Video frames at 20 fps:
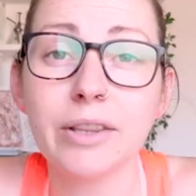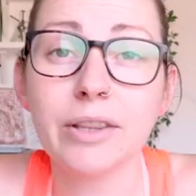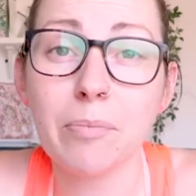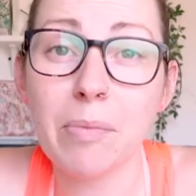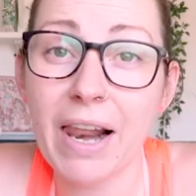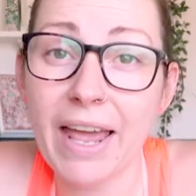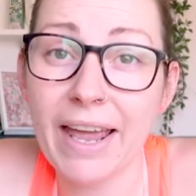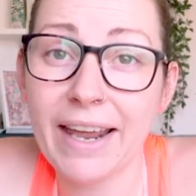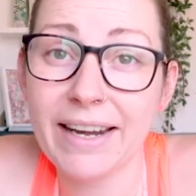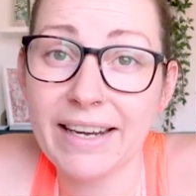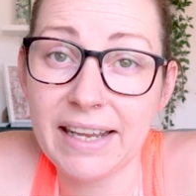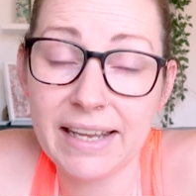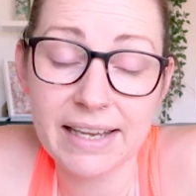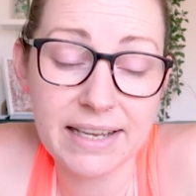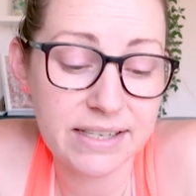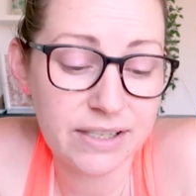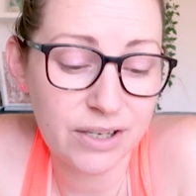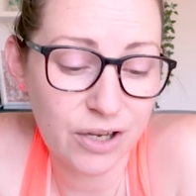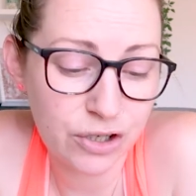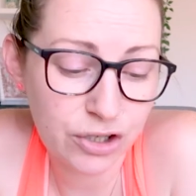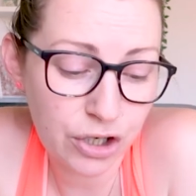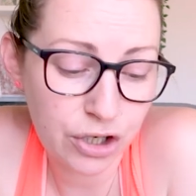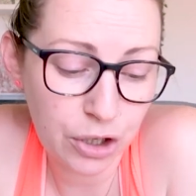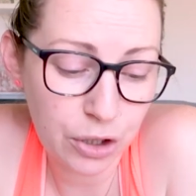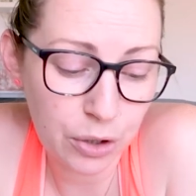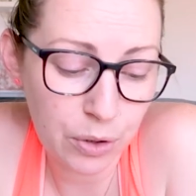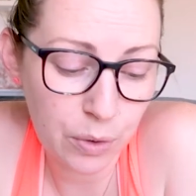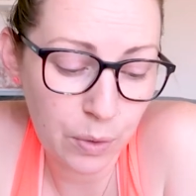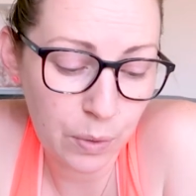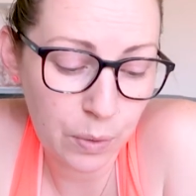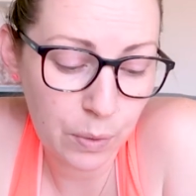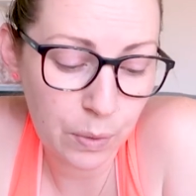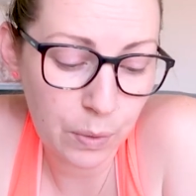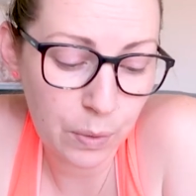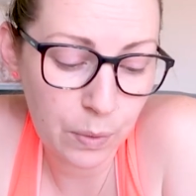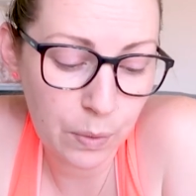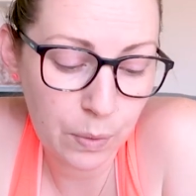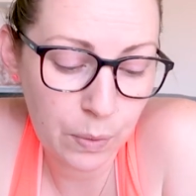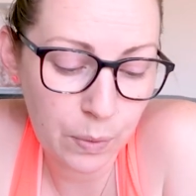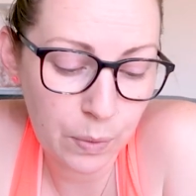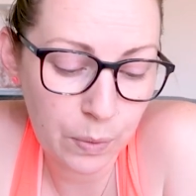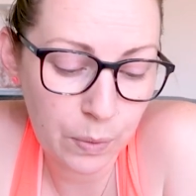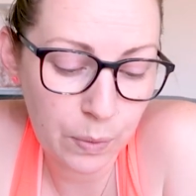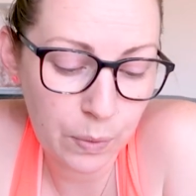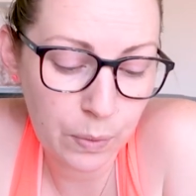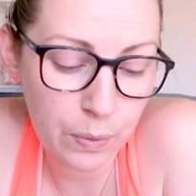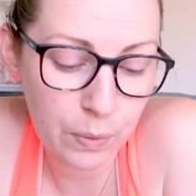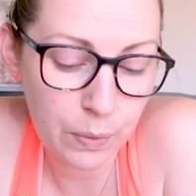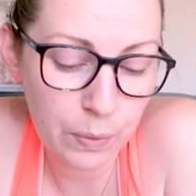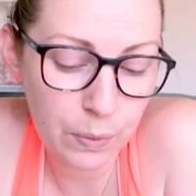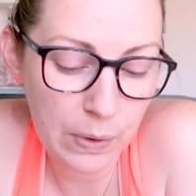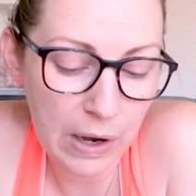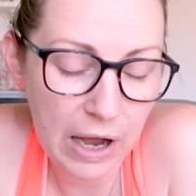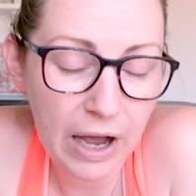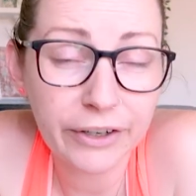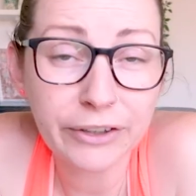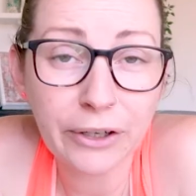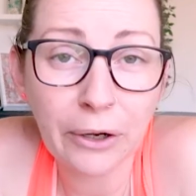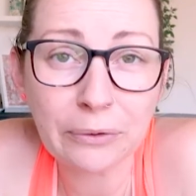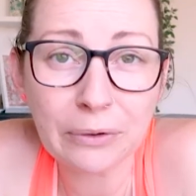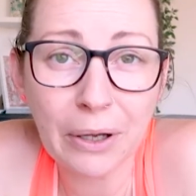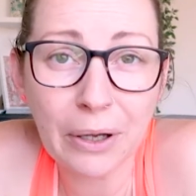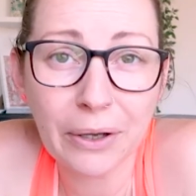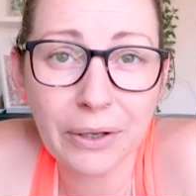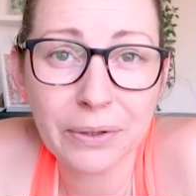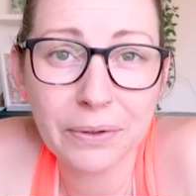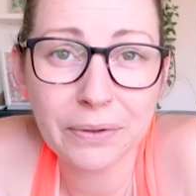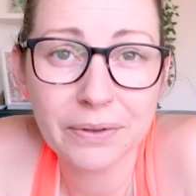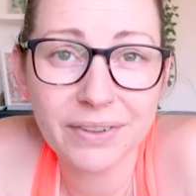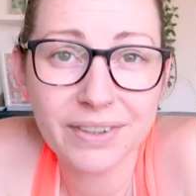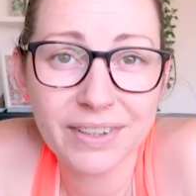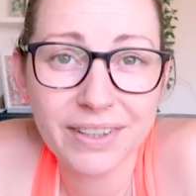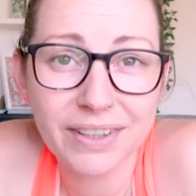The plan is to... I don't know.